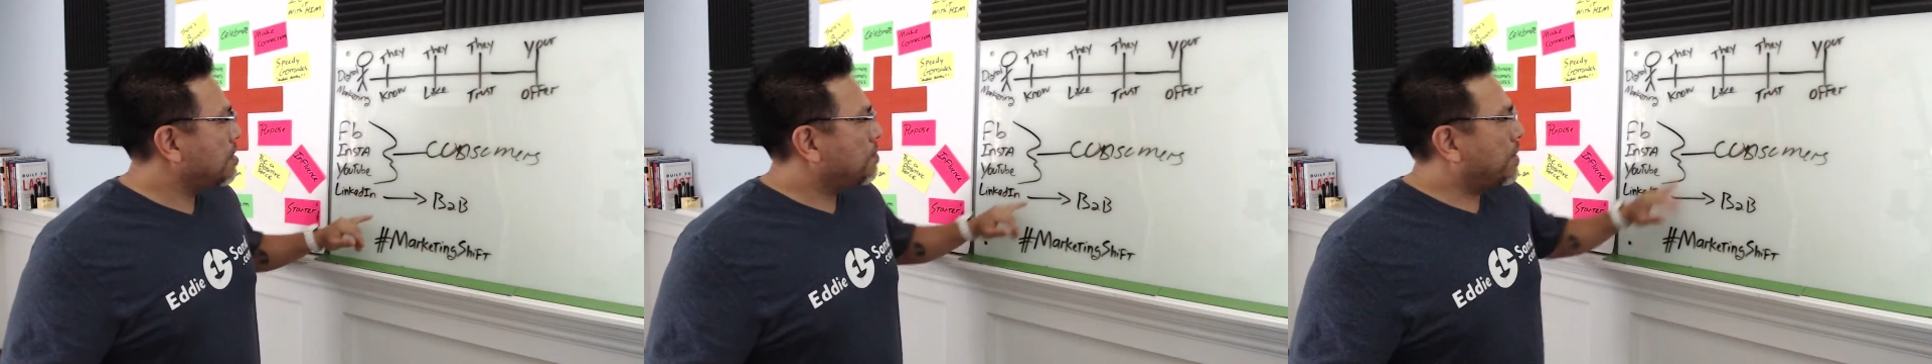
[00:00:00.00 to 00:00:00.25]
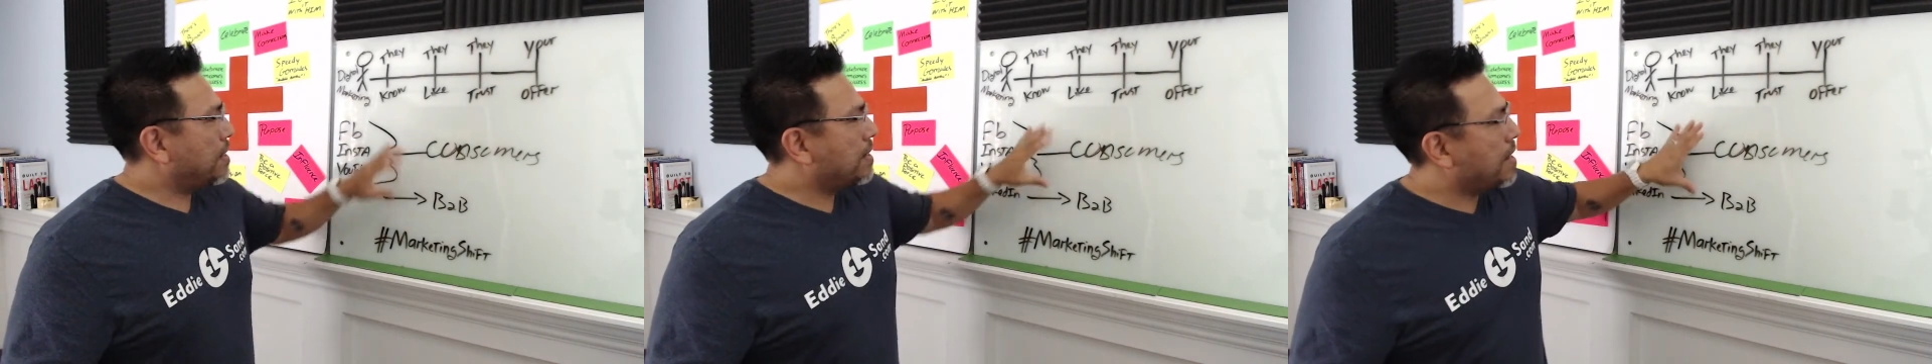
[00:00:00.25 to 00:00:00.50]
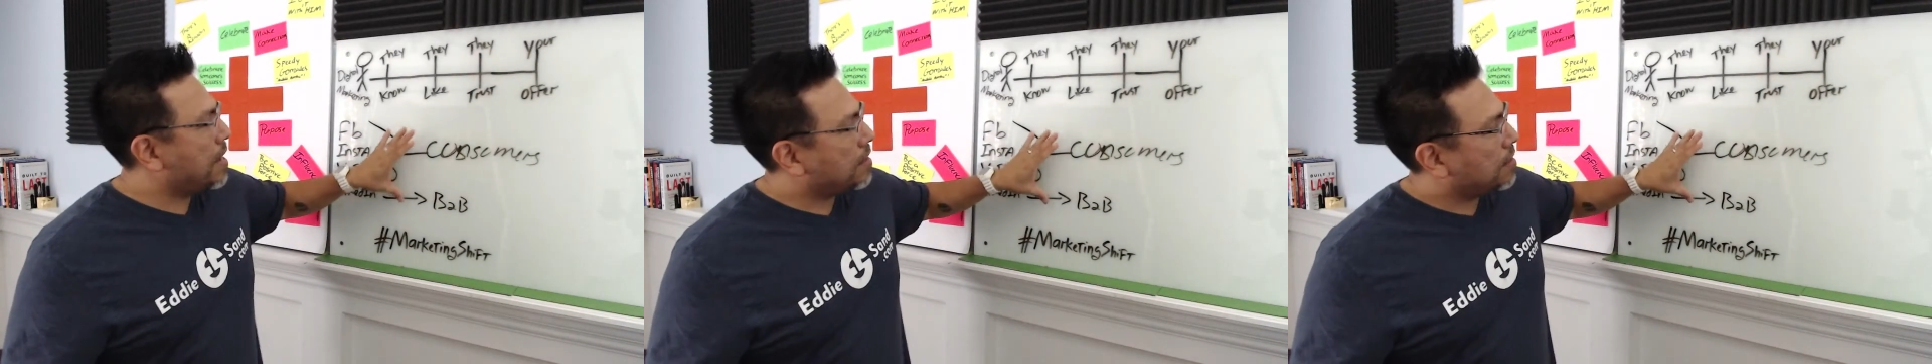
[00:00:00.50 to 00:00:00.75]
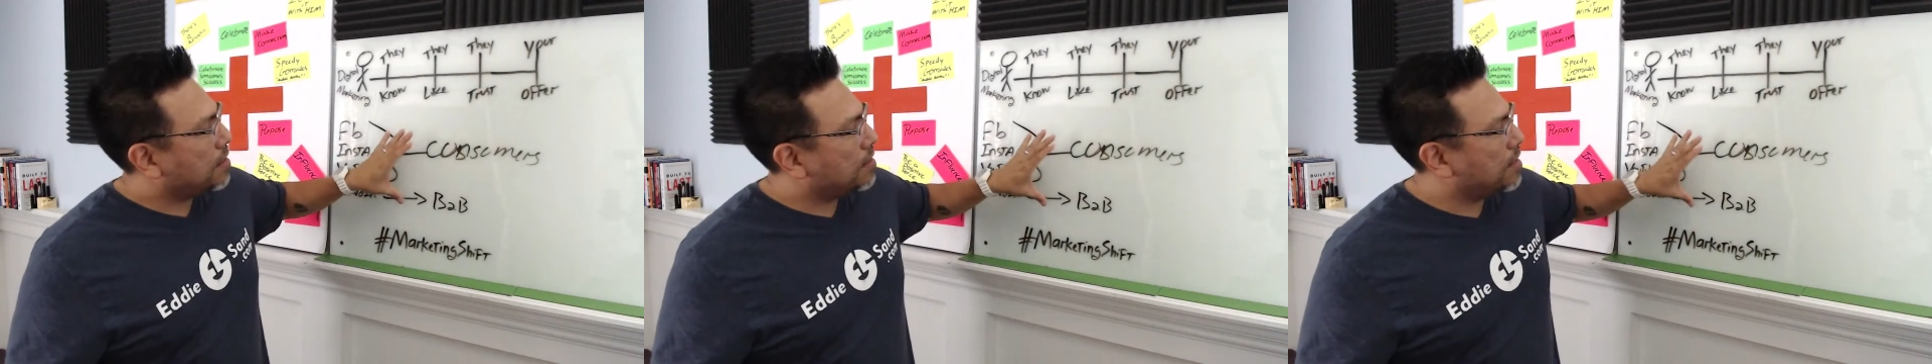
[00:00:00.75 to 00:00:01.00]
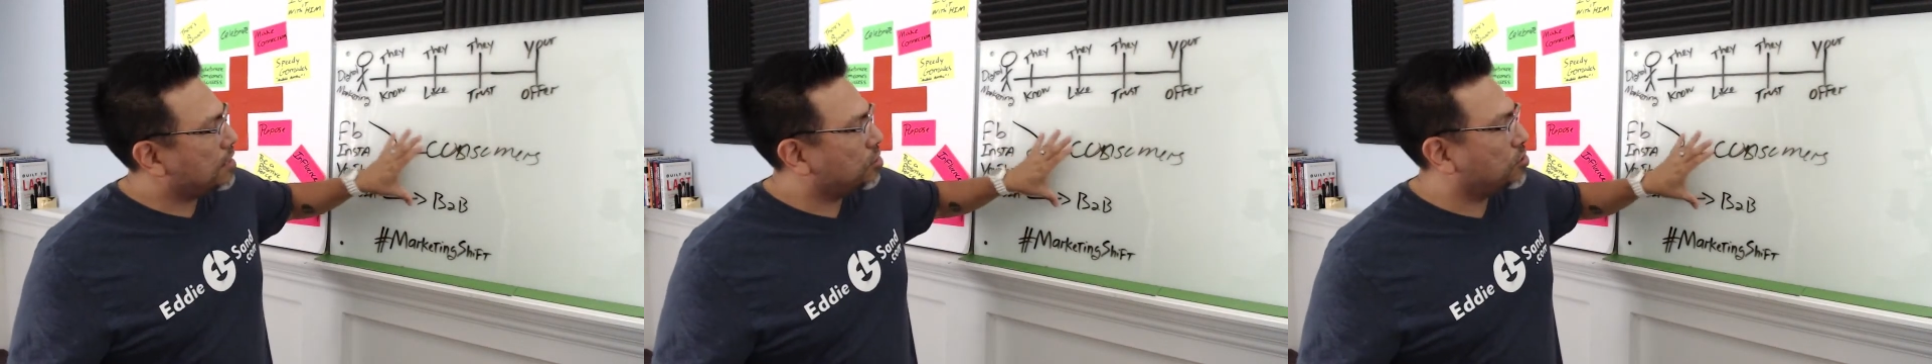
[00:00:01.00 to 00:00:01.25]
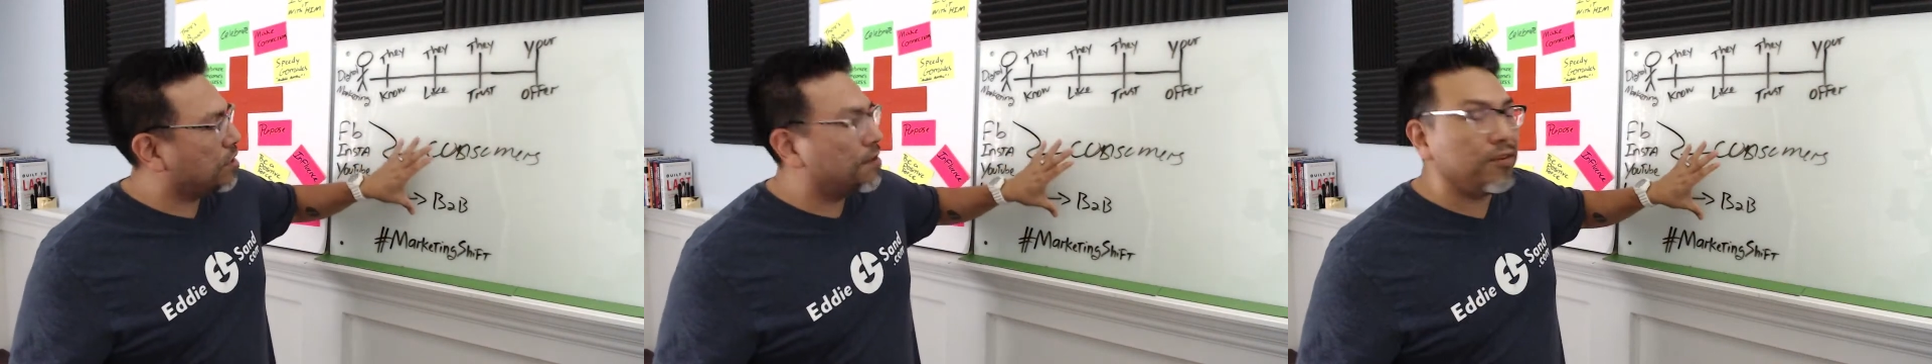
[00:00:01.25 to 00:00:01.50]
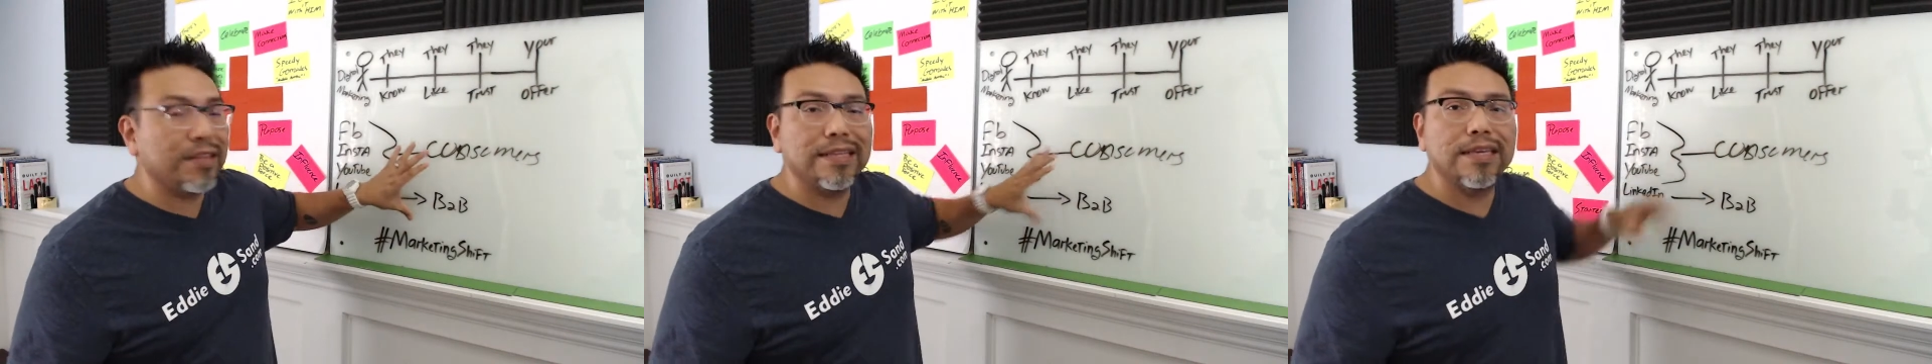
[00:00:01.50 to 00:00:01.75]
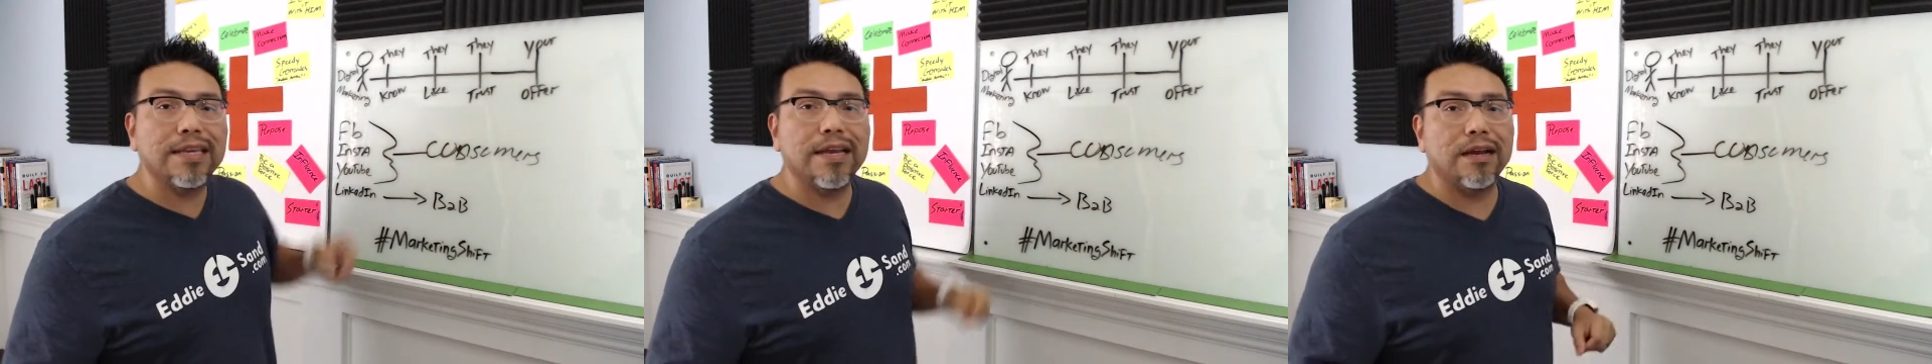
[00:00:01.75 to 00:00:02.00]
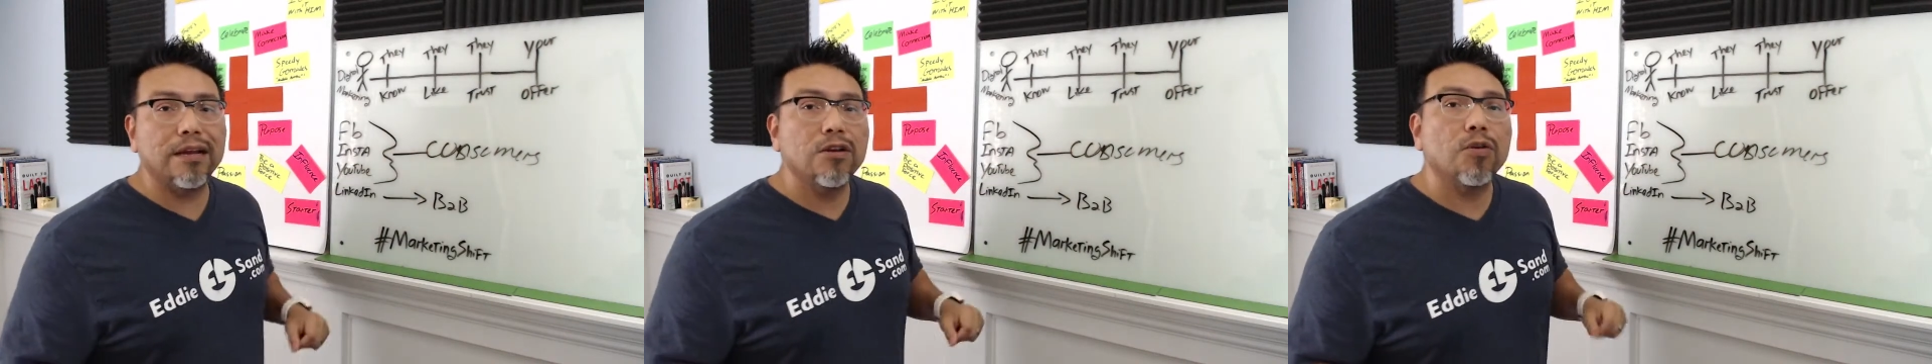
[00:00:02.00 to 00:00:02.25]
But again, this should give you an idea